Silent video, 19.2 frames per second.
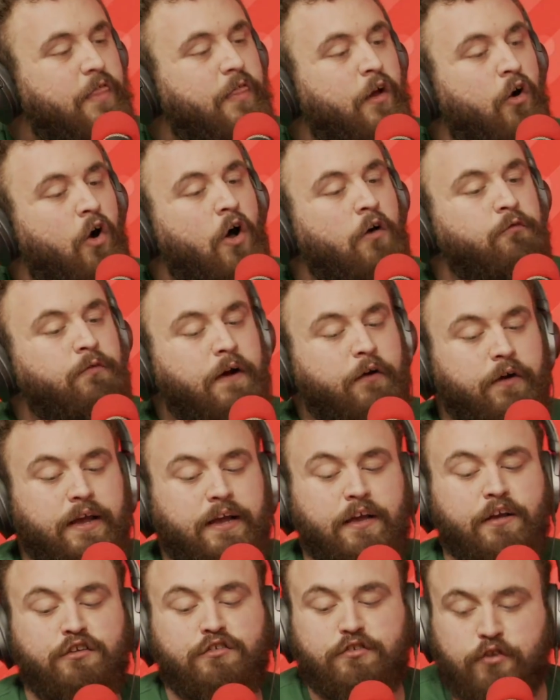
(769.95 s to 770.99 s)
They're all very
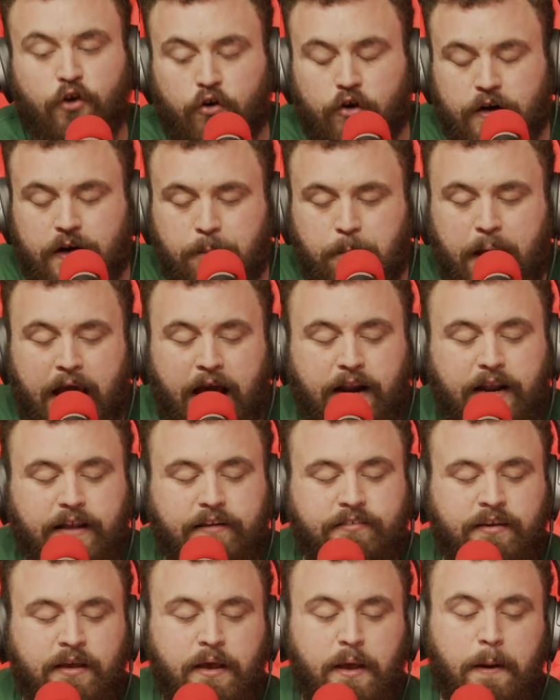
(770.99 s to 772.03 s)
concerned about
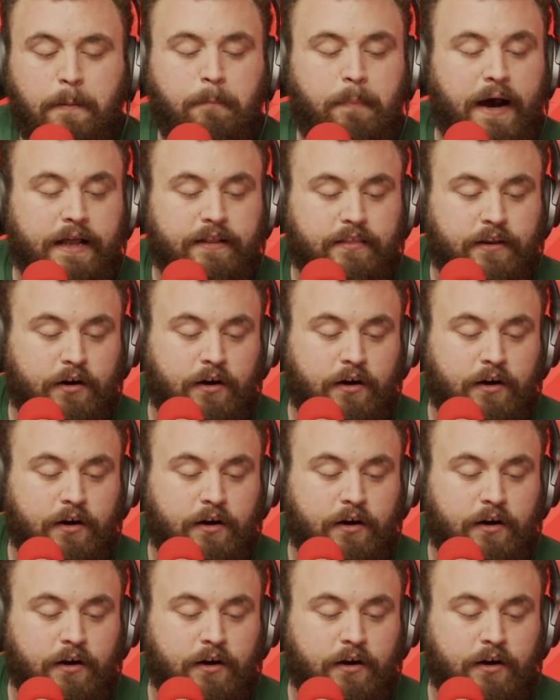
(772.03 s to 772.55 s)
it, but